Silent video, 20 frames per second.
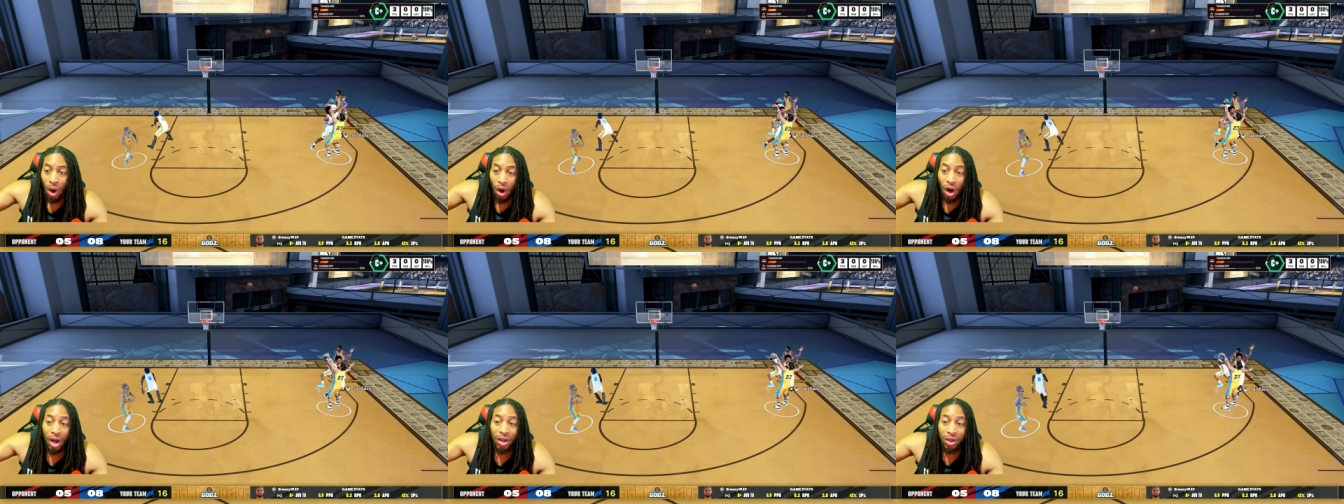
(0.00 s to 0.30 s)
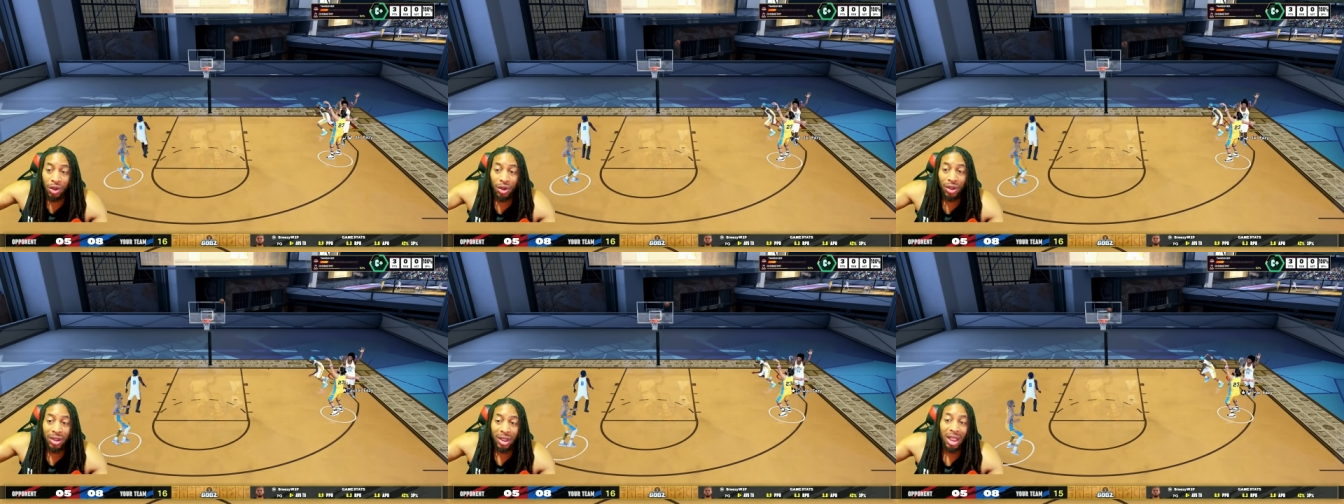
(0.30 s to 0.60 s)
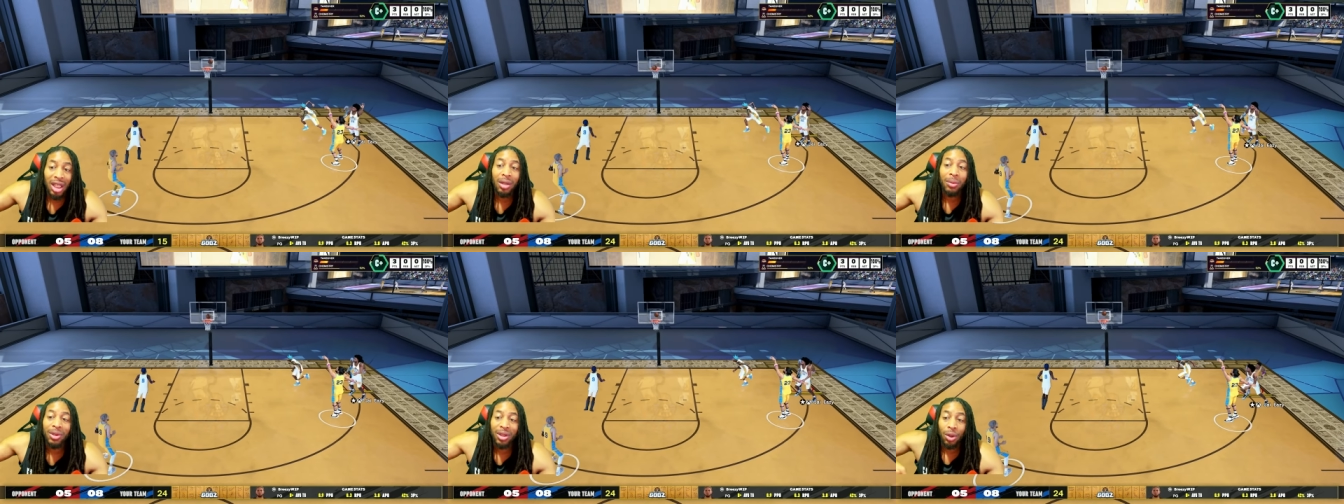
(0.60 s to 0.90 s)
on your
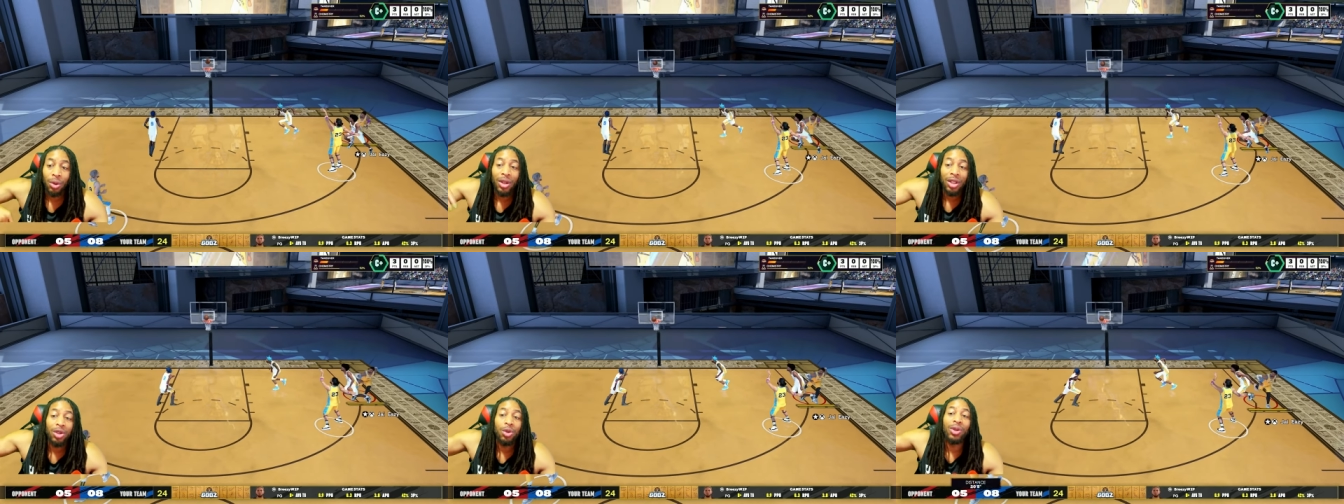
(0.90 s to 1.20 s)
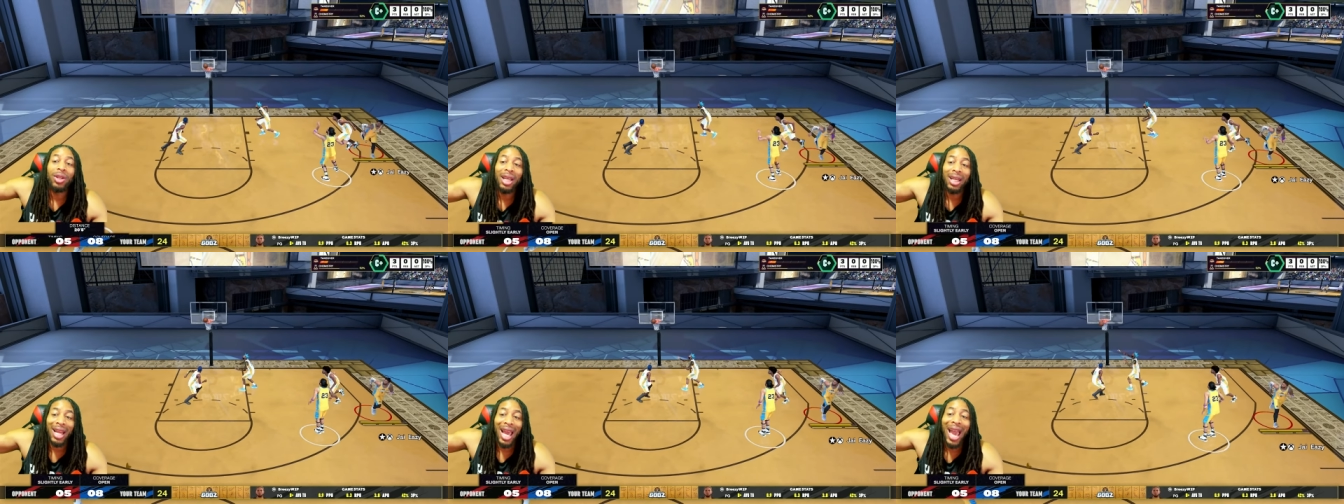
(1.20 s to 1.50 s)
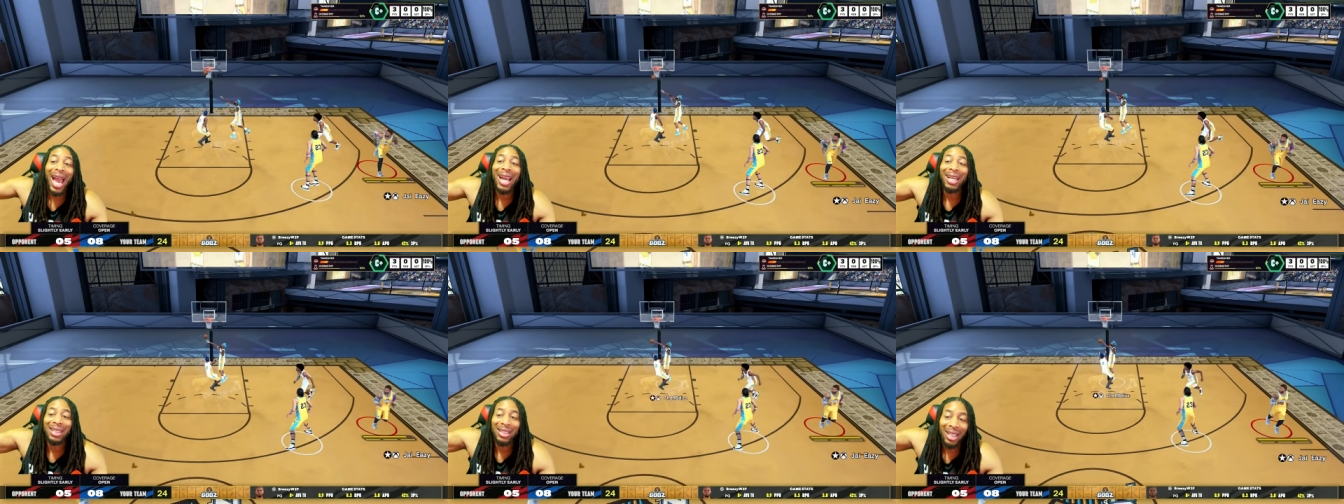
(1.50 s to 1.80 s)
team so that you get
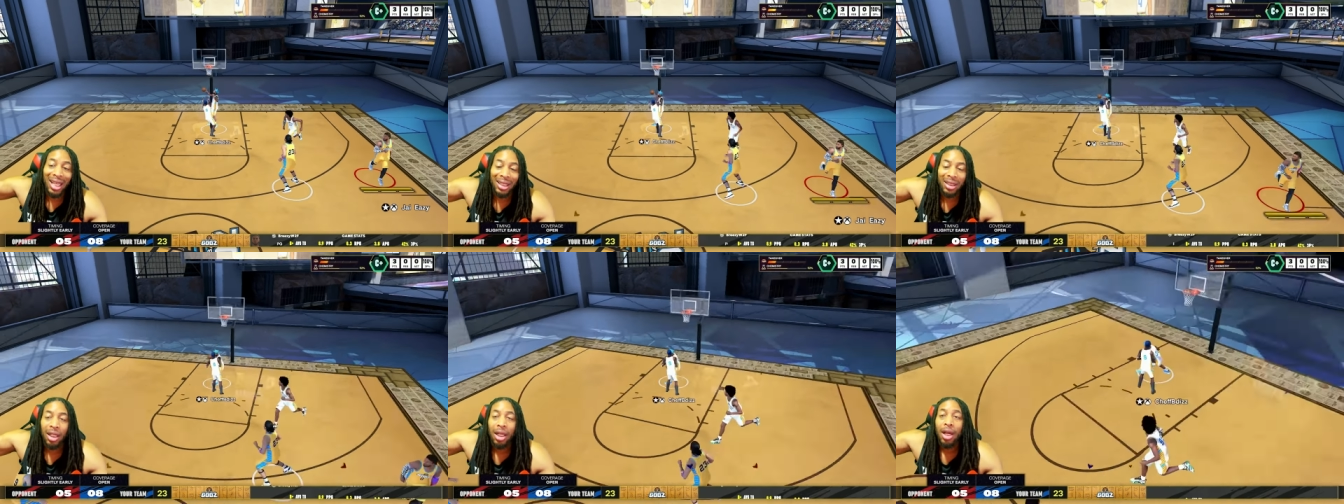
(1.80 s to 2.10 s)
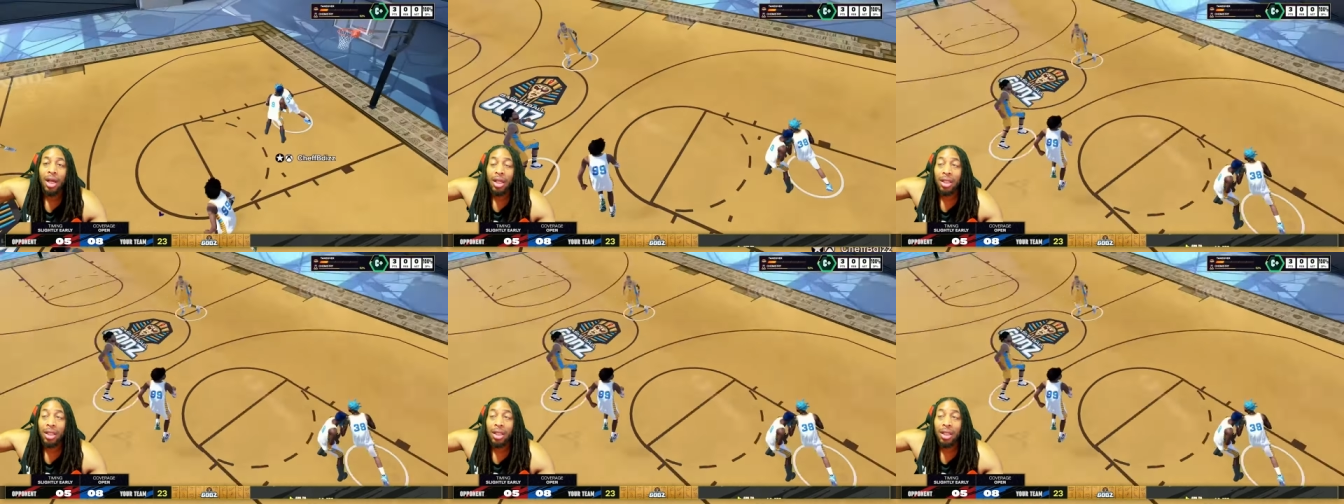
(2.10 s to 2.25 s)
access